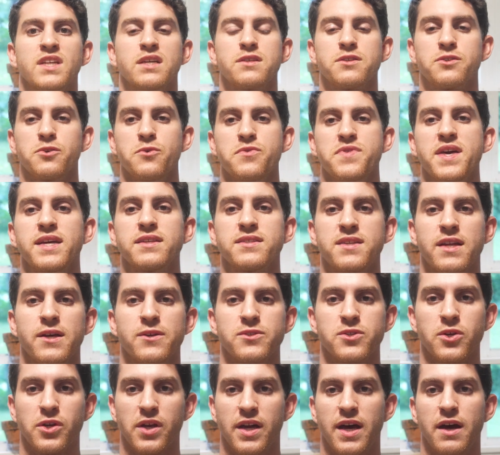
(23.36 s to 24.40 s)
So things that I
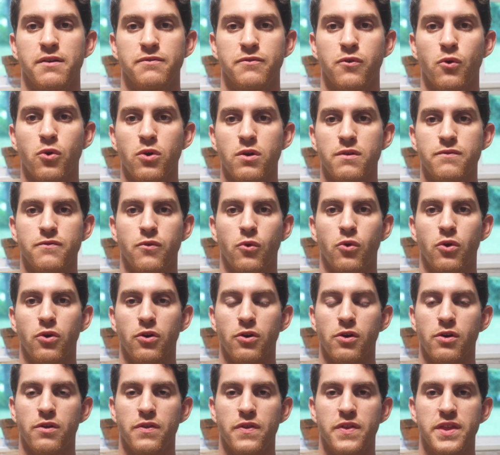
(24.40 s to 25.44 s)
was looking out
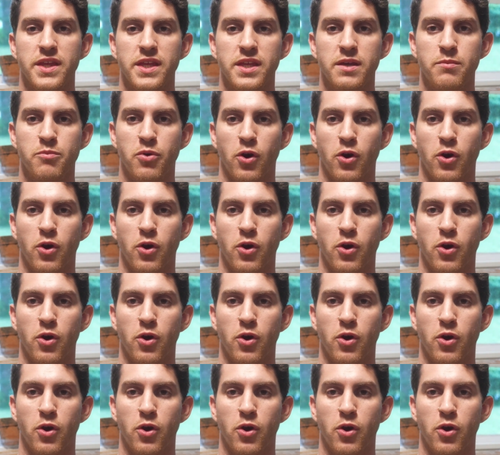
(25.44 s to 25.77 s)
for the